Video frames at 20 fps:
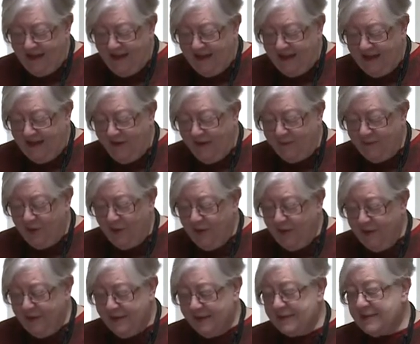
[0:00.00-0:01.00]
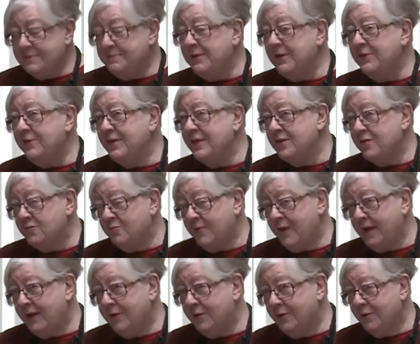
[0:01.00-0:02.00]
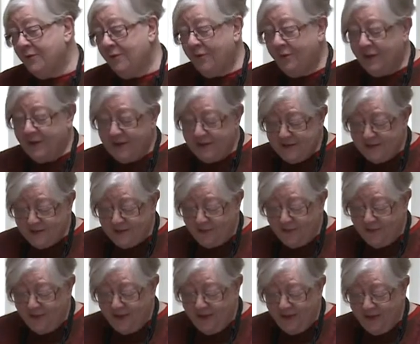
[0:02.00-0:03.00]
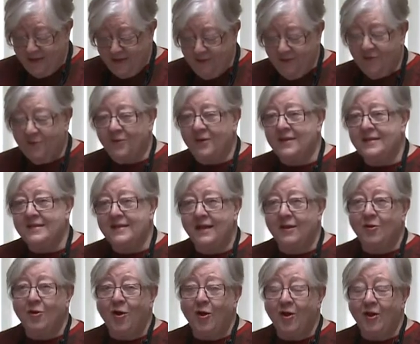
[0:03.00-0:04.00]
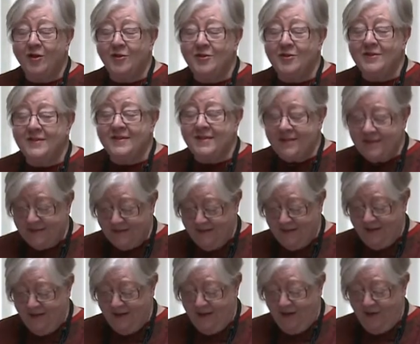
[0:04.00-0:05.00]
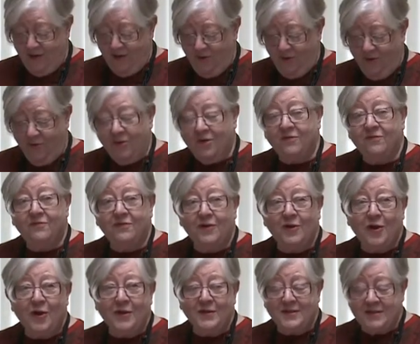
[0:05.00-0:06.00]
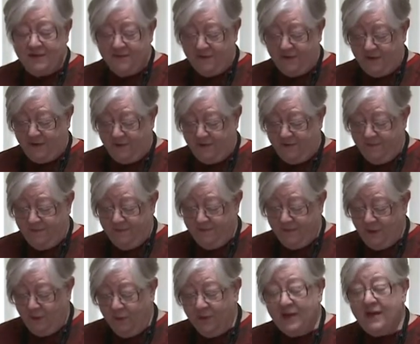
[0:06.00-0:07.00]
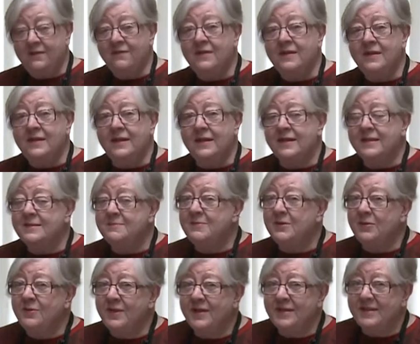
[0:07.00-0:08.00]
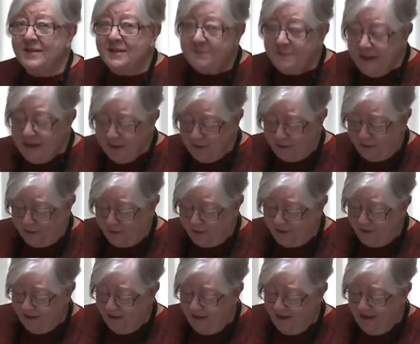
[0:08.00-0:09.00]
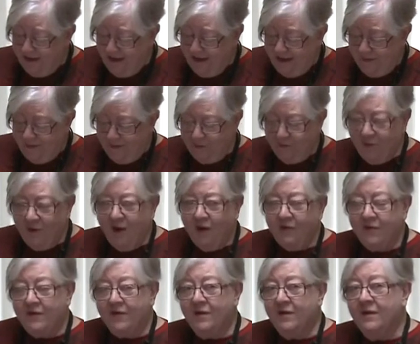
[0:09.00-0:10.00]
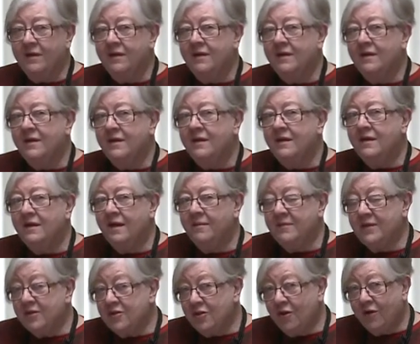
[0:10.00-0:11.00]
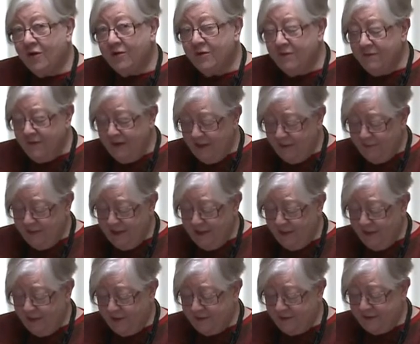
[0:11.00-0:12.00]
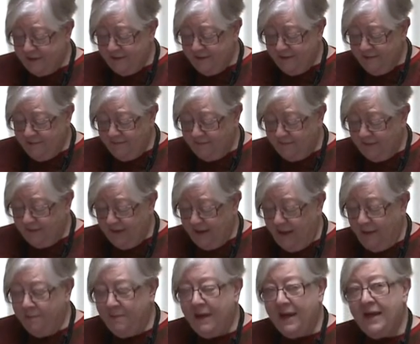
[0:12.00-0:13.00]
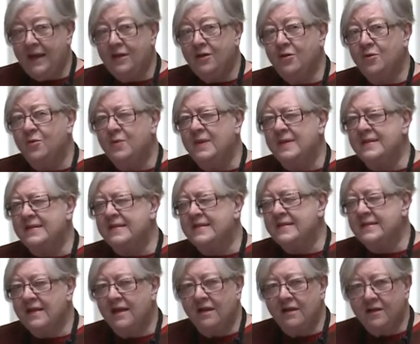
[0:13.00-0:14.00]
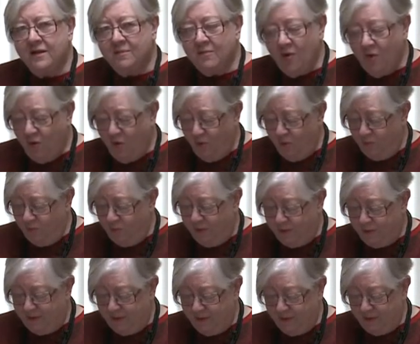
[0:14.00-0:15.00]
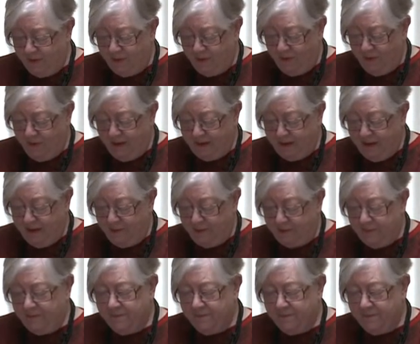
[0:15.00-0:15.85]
Now, I'm not an experienced writer or a historian or a psychologist or a philosopher or even an experienced speaker, but rather I'm the daughter of Henry Larsen, a man who was seldom home when we were growing up.